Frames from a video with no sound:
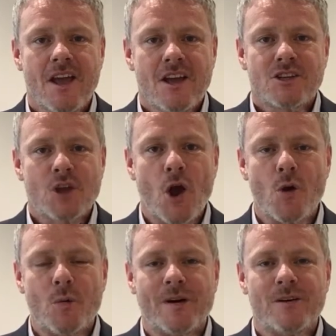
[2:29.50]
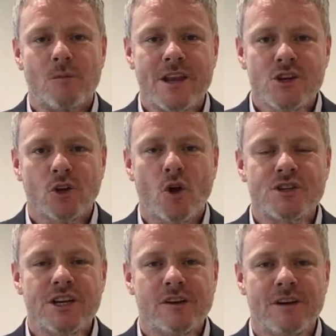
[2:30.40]
So when you're
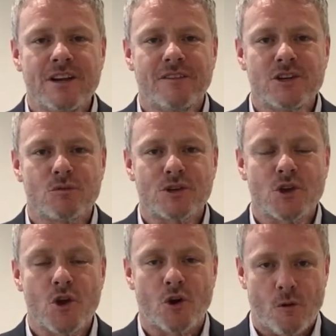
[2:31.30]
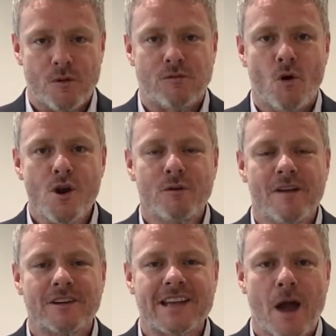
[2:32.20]
lodging your individual return, or before you
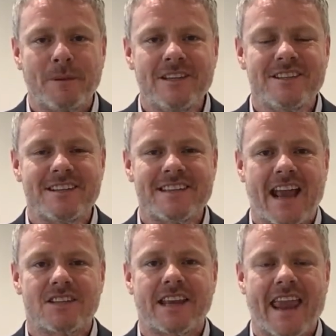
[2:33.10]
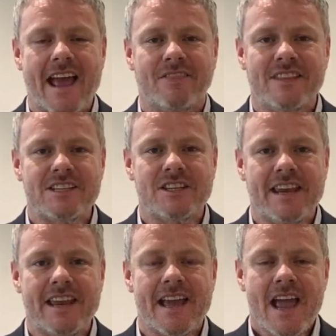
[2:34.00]
even come into your tax accountant this
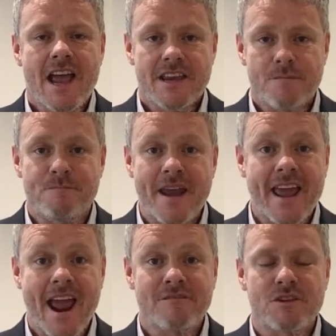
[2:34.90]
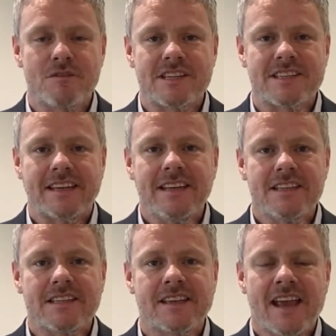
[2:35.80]
year, you better have the
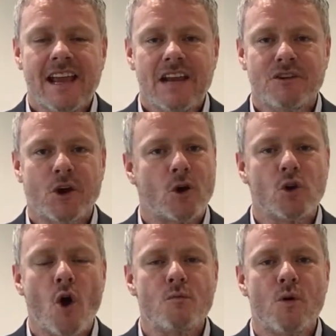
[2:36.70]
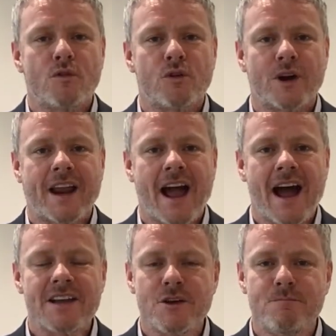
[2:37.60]
receipts. If you've got a logbook for a
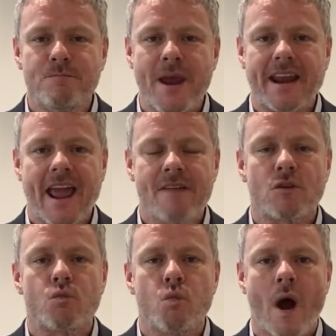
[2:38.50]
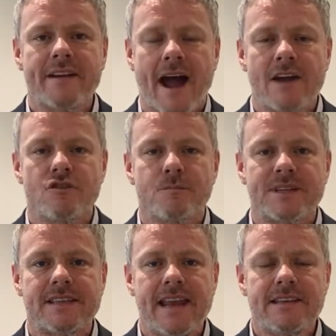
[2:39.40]
car, you better have it
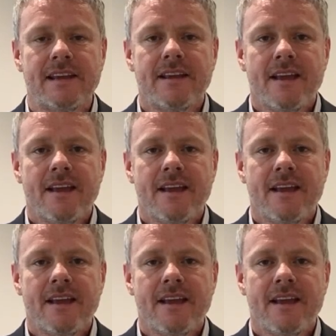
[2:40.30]
100%.